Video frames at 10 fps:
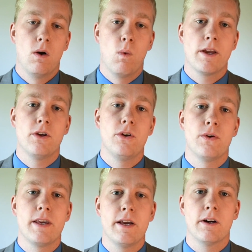What you do
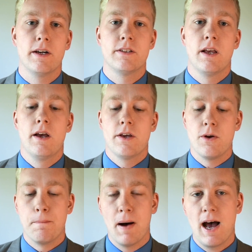here is
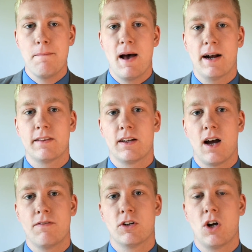you buy back the
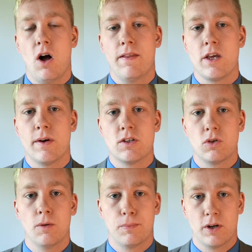covered call that you had
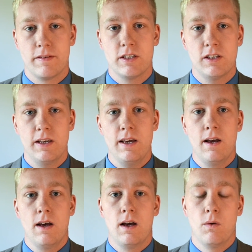sold previously,
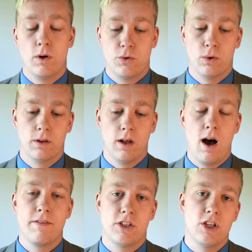which will
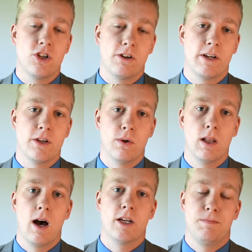obviously generate you a
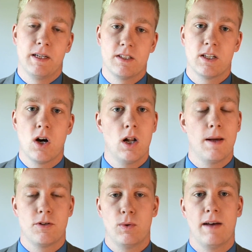loss because the call
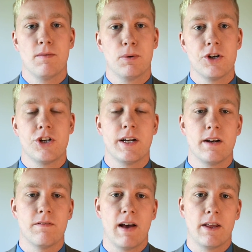option will have
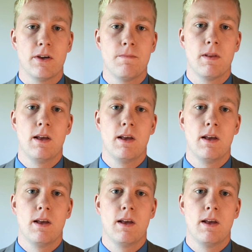appreciated in value.